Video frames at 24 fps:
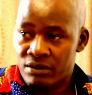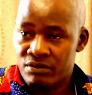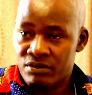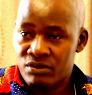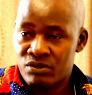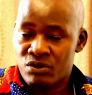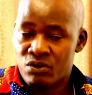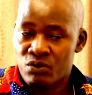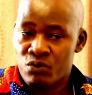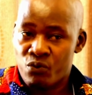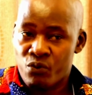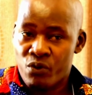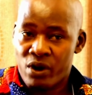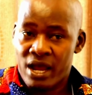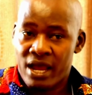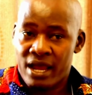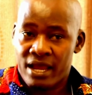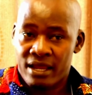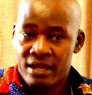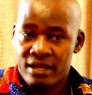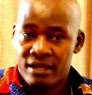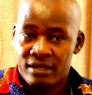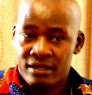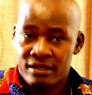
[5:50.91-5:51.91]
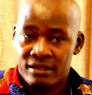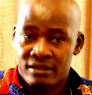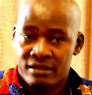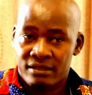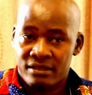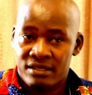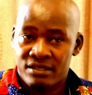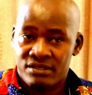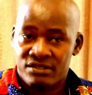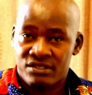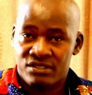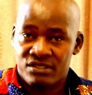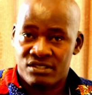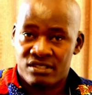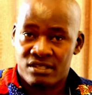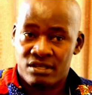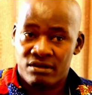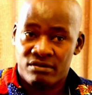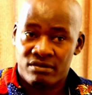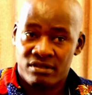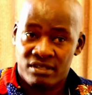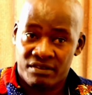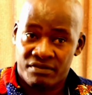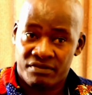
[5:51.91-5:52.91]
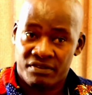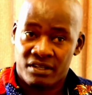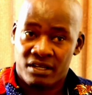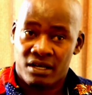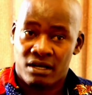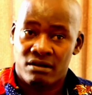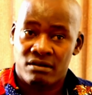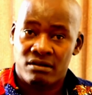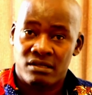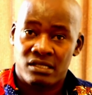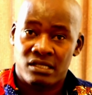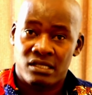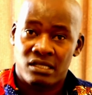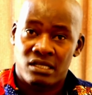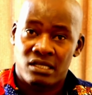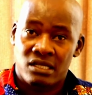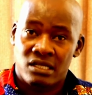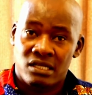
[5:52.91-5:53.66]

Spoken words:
reason why this is still difficult